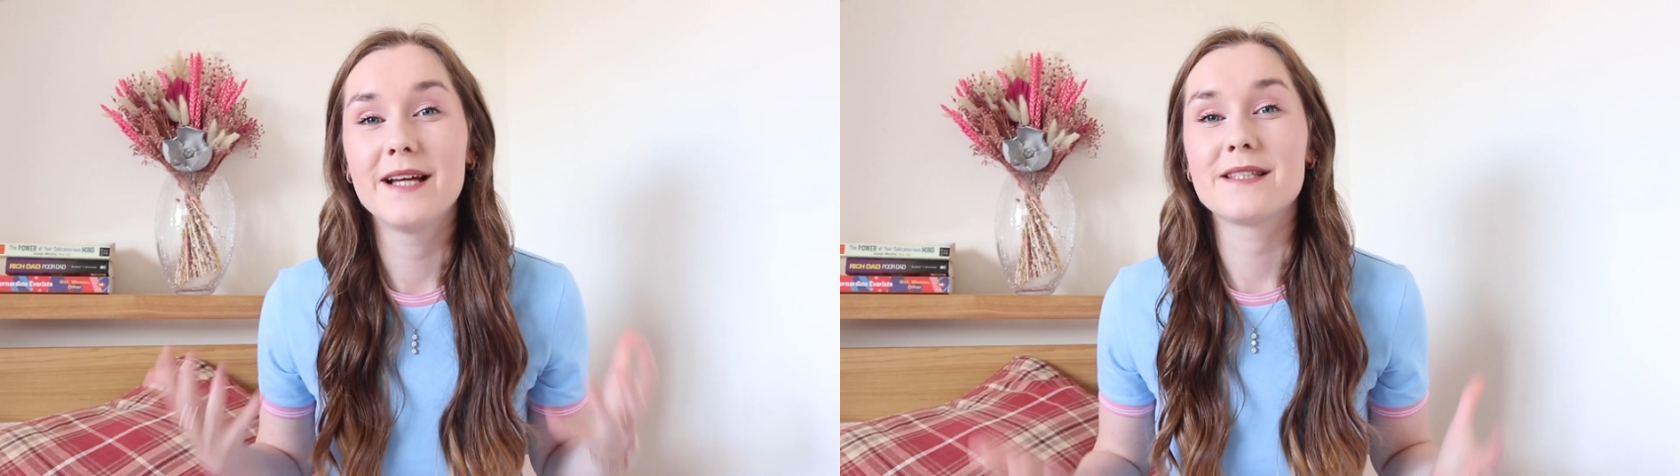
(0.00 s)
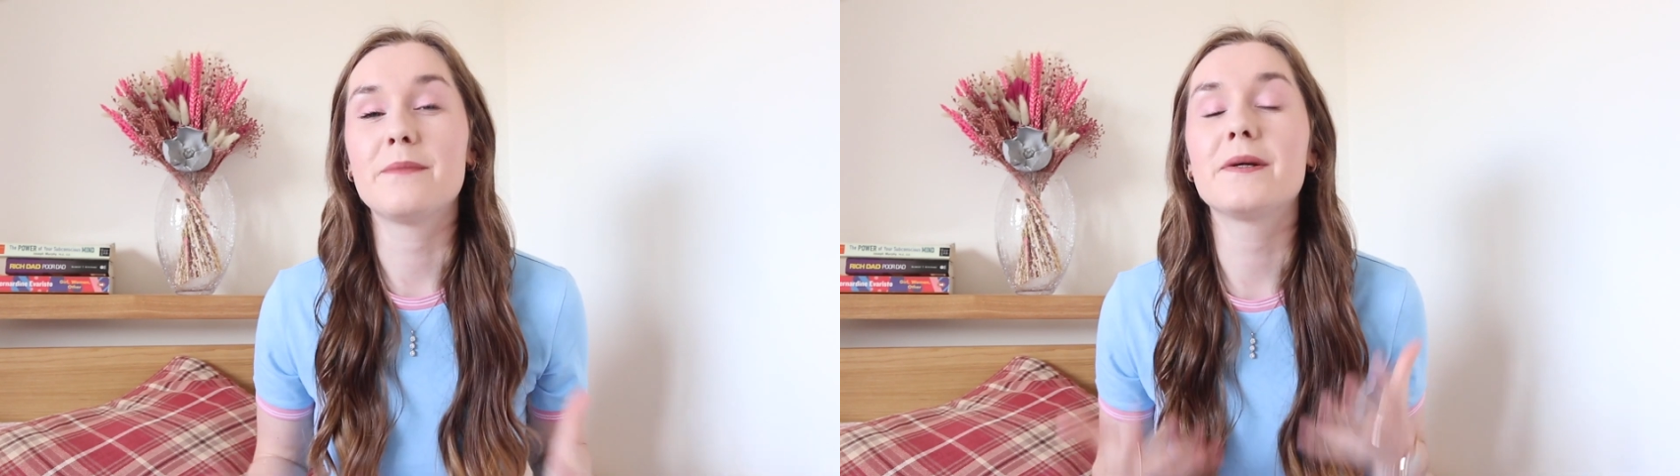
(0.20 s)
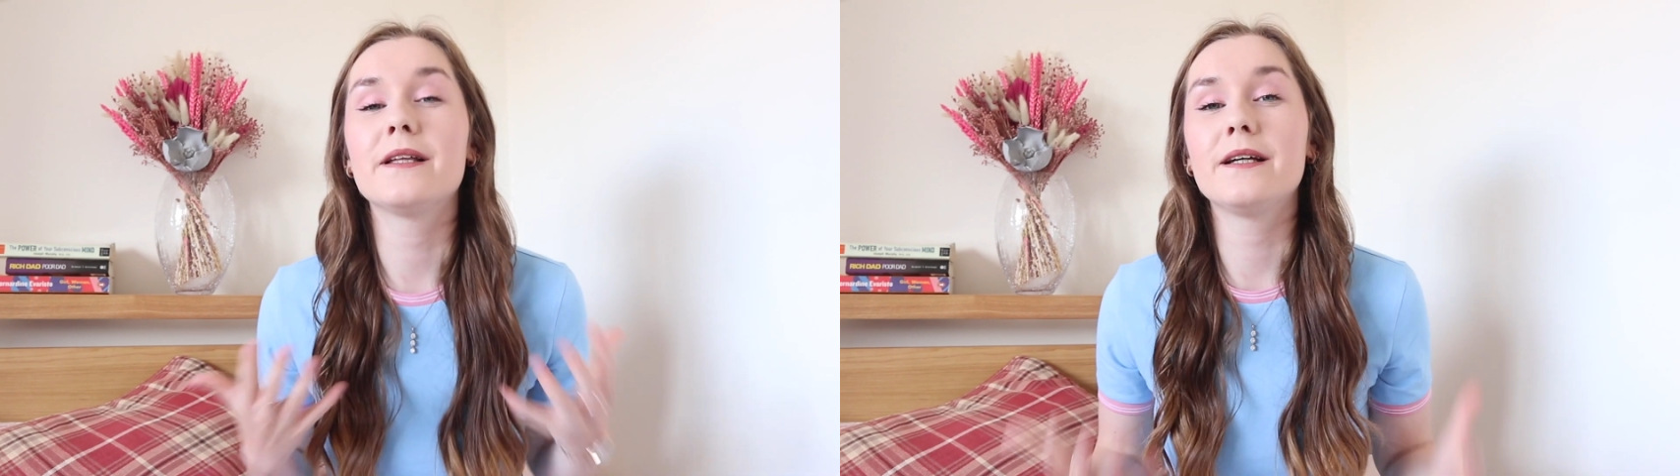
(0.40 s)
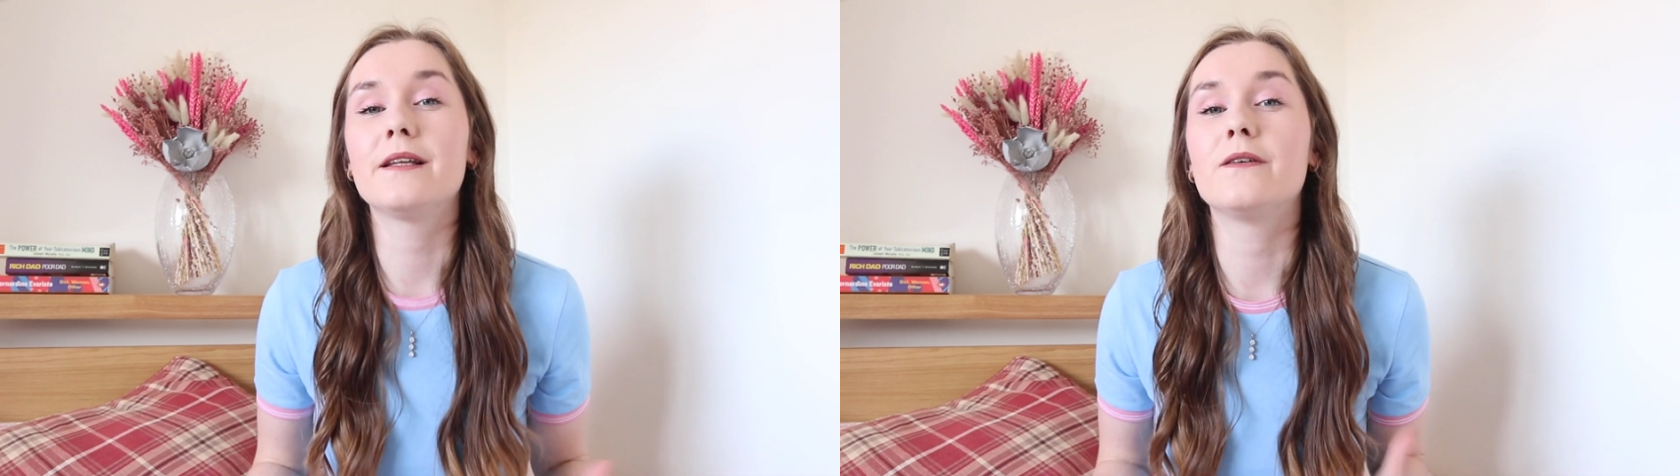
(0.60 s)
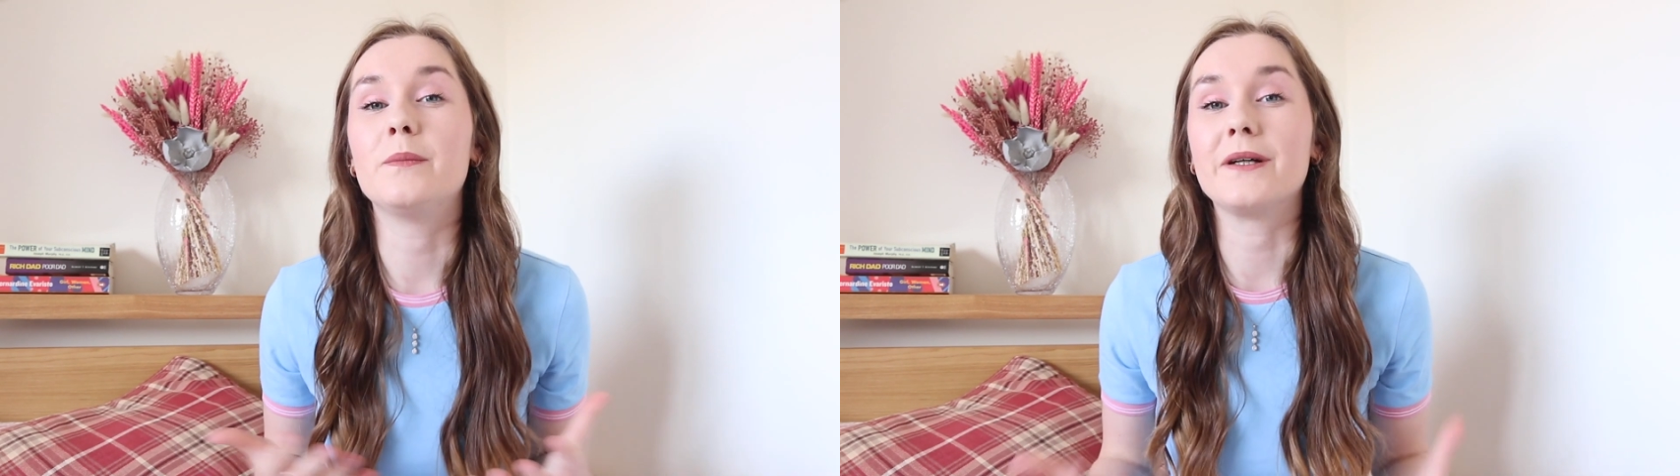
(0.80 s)
typically a
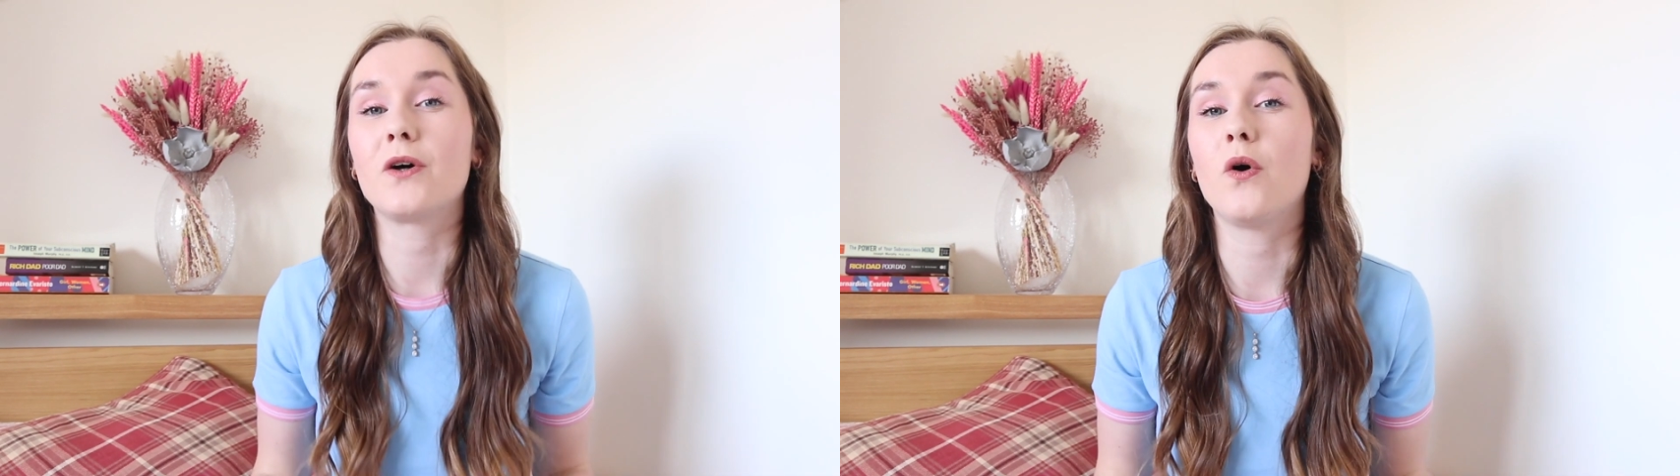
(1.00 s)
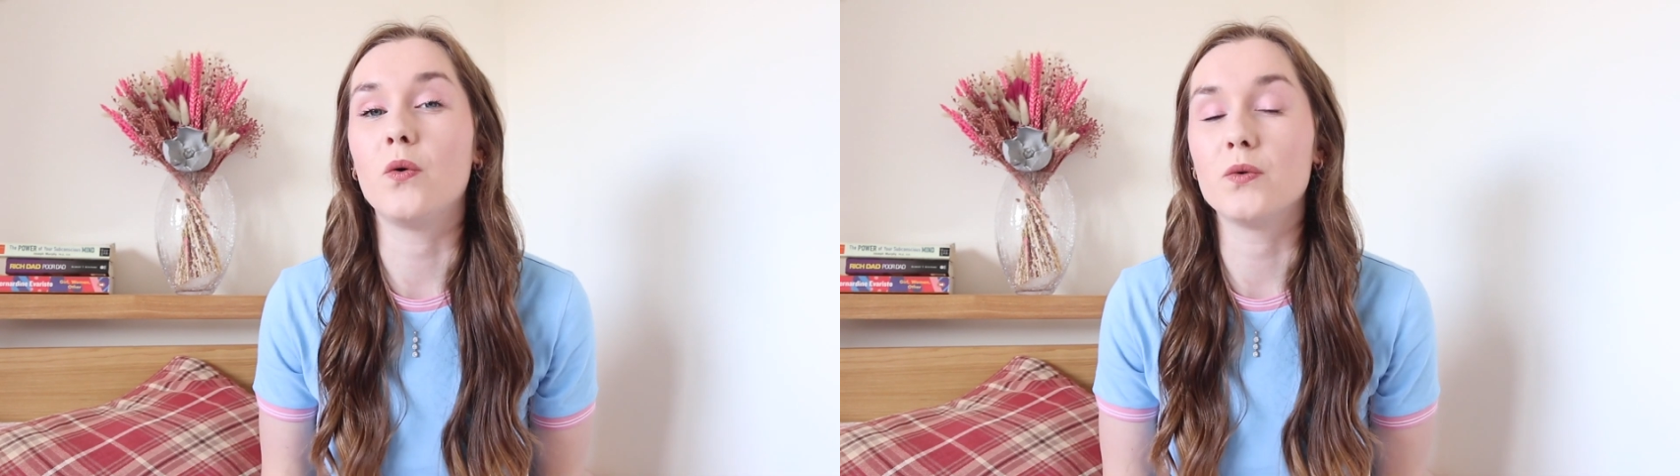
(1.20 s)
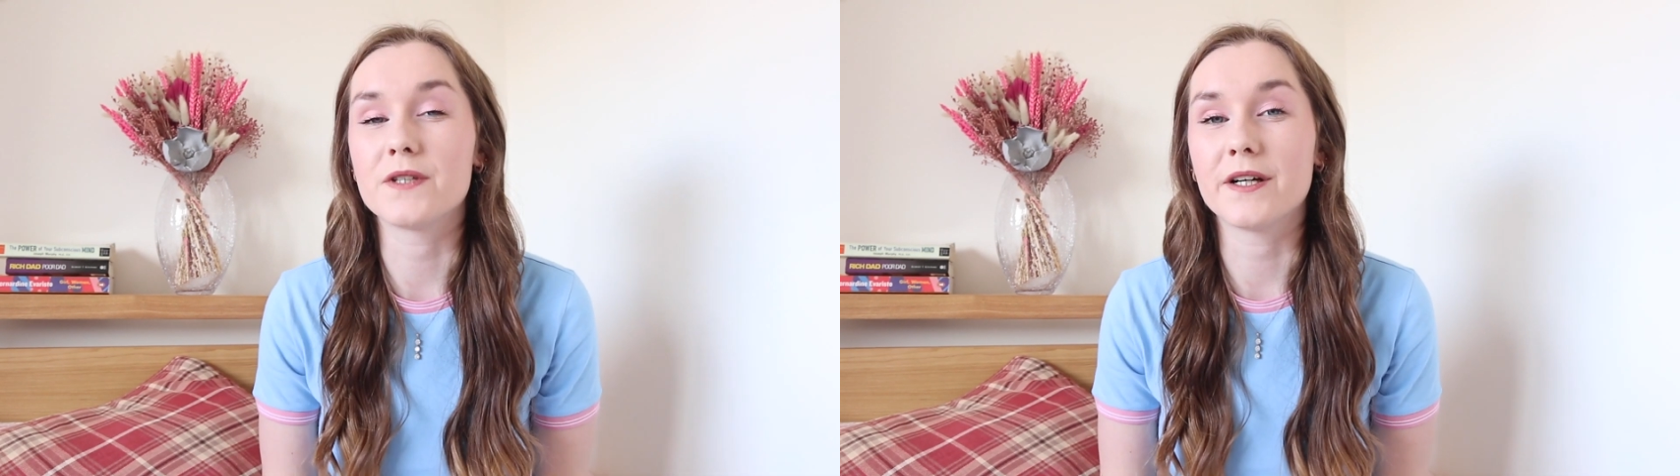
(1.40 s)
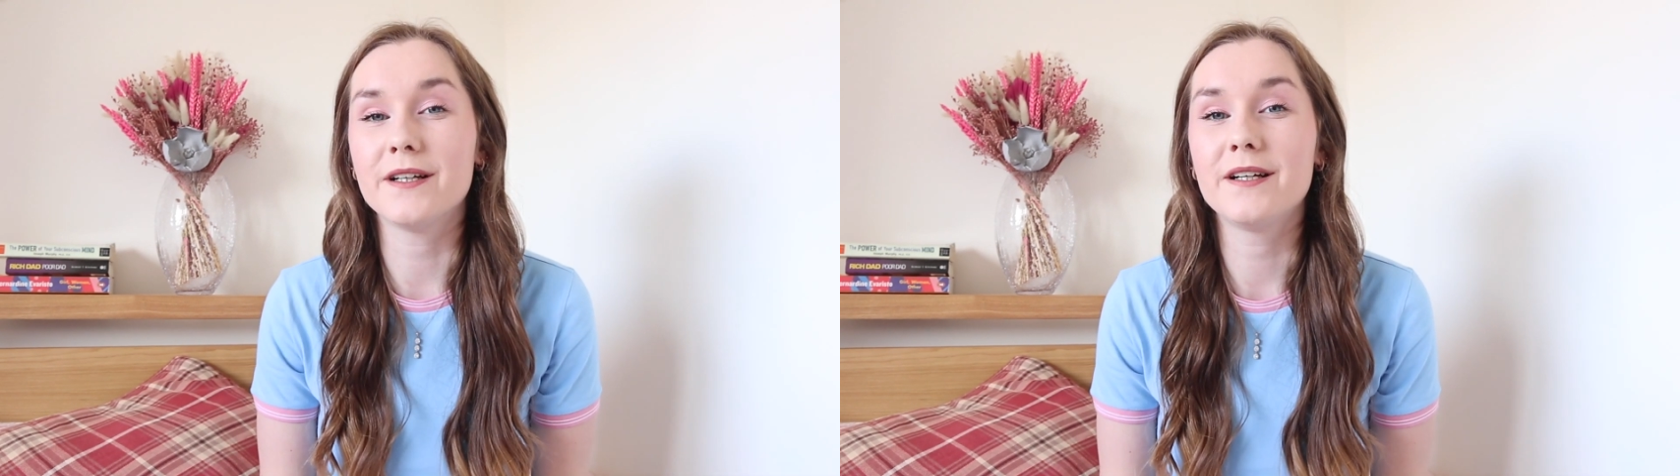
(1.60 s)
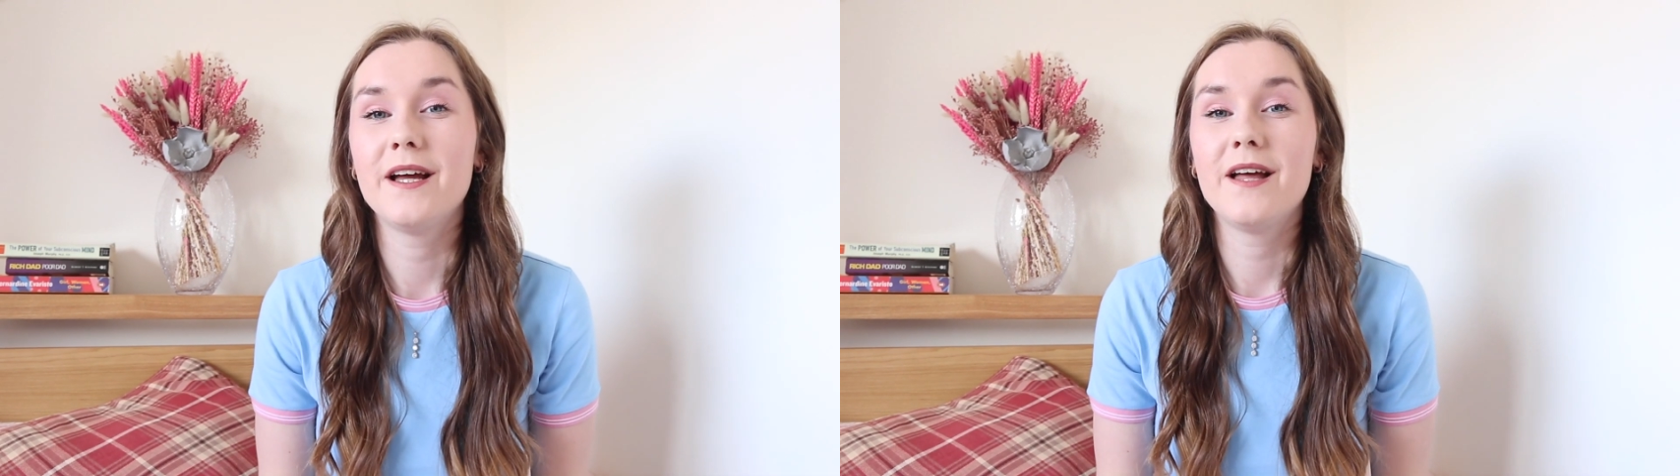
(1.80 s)
little bit
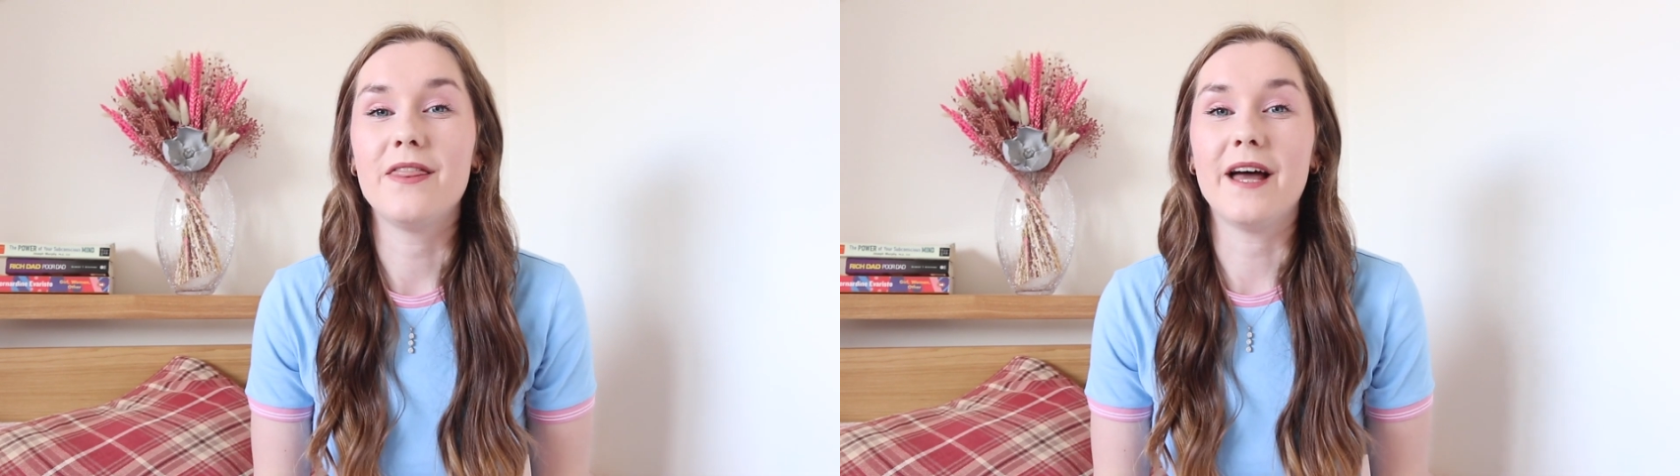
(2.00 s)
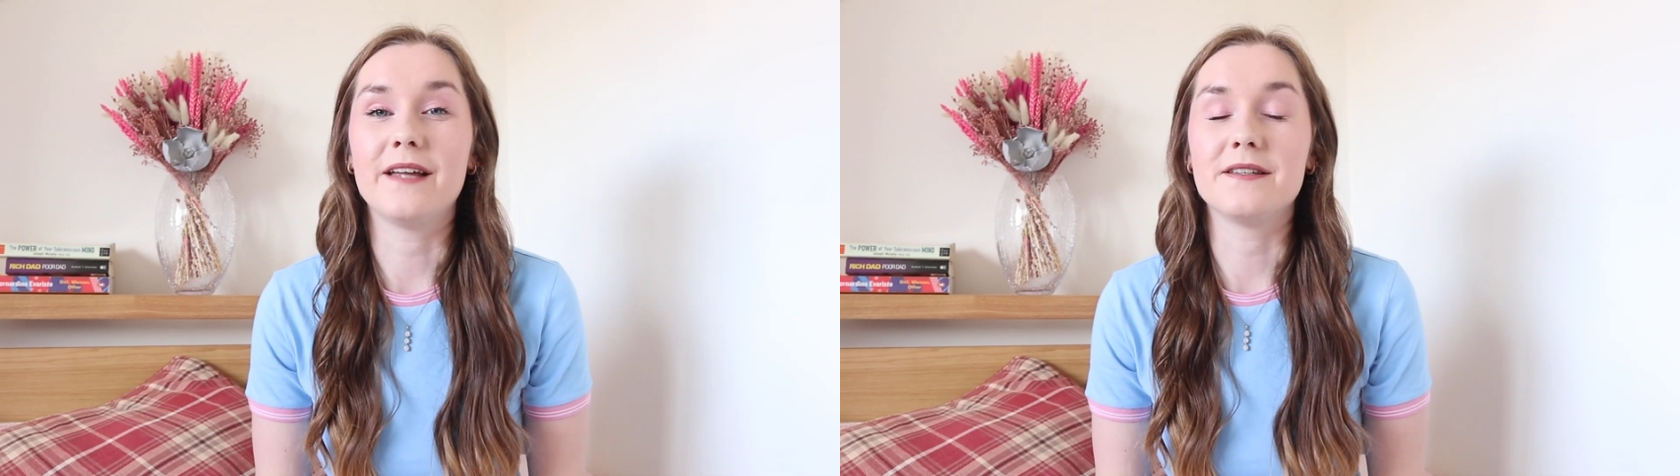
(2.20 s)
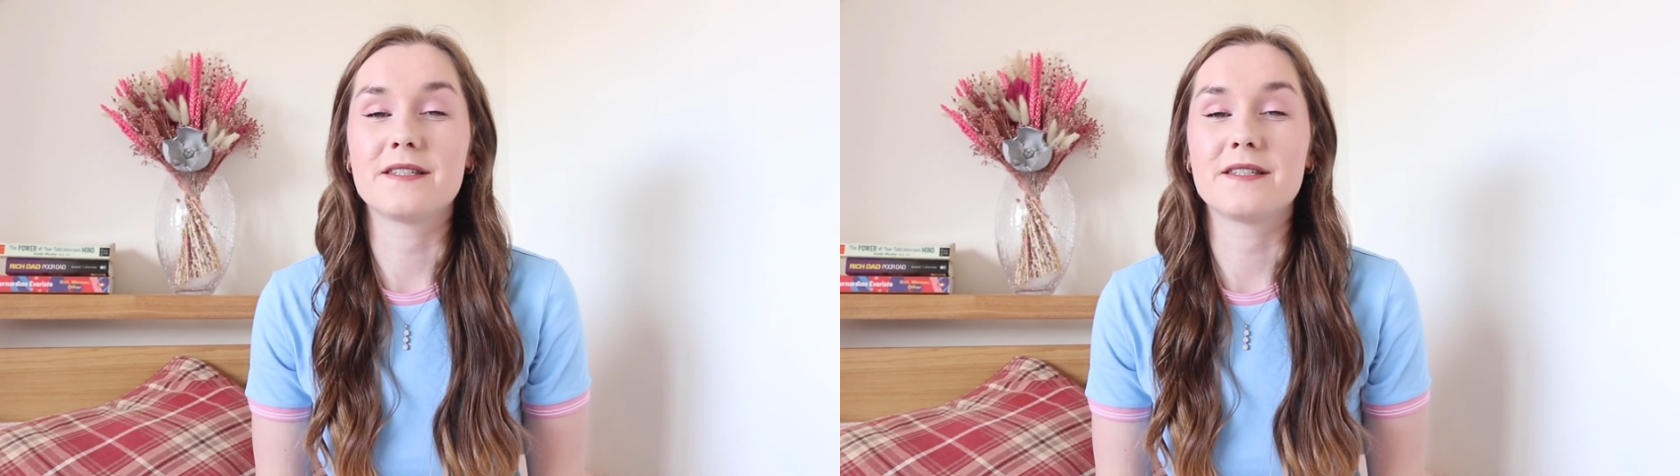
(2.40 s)
colder than,